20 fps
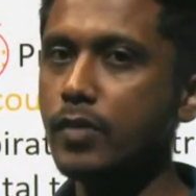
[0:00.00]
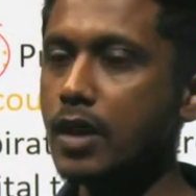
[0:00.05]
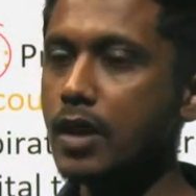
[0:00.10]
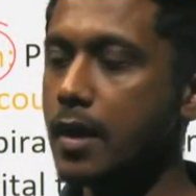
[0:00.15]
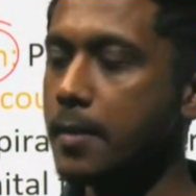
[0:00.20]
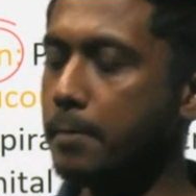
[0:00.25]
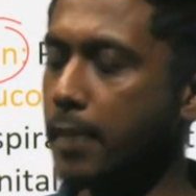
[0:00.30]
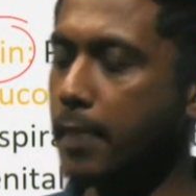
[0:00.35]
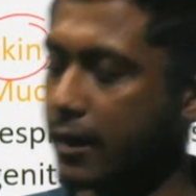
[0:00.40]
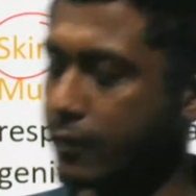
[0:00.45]

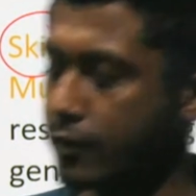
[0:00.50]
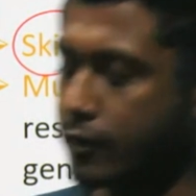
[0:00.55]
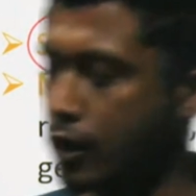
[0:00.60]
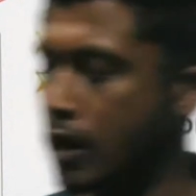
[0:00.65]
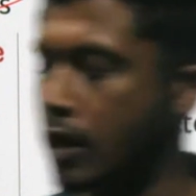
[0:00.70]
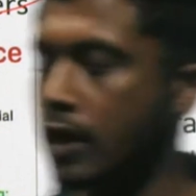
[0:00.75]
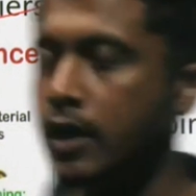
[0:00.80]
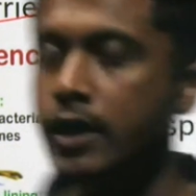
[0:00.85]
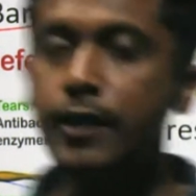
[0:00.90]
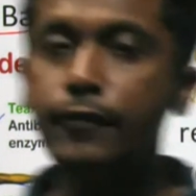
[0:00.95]
But
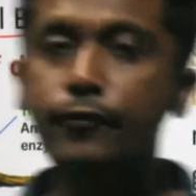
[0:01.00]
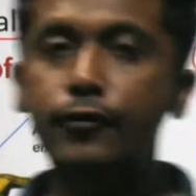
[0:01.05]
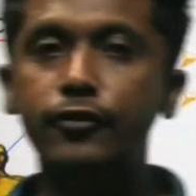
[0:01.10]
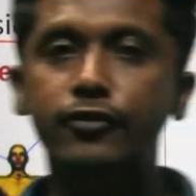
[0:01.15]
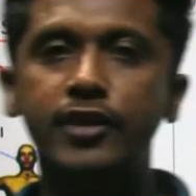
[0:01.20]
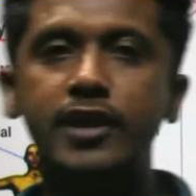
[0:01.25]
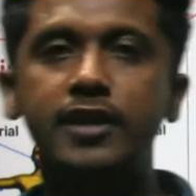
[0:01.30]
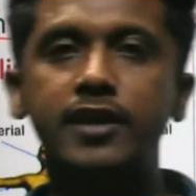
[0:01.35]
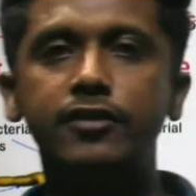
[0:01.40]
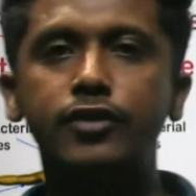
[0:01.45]
if you
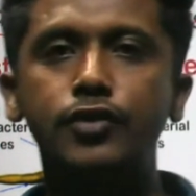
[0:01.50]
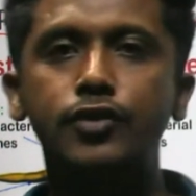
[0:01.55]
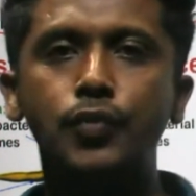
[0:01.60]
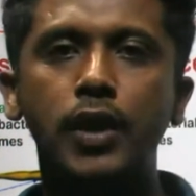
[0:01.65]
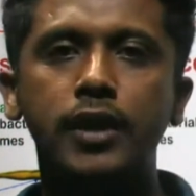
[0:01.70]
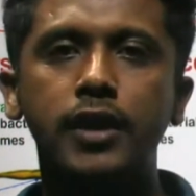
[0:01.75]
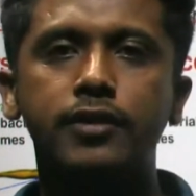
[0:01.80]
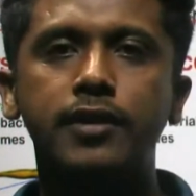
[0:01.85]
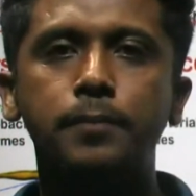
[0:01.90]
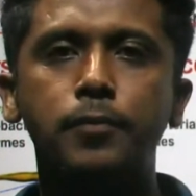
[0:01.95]
see the
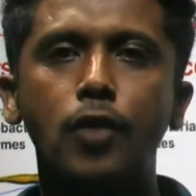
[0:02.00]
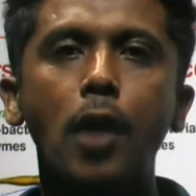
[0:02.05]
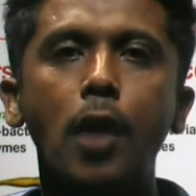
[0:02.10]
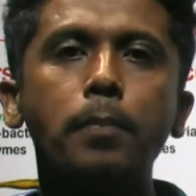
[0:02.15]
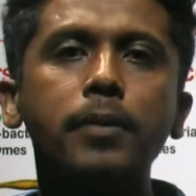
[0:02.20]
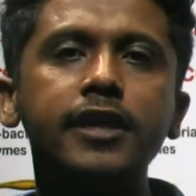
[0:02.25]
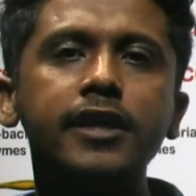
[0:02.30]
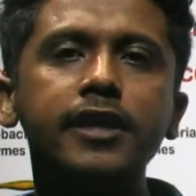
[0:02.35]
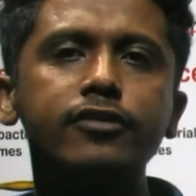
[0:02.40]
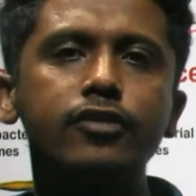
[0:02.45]
sweat, the
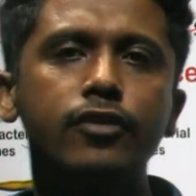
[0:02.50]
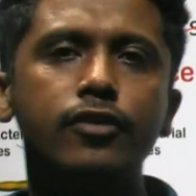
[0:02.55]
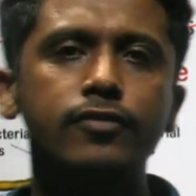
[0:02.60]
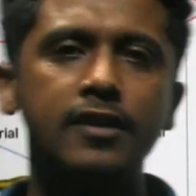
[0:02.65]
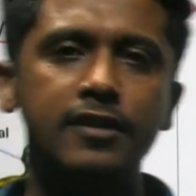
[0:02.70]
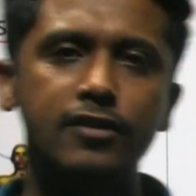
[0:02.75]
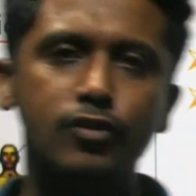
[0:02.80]
properties of the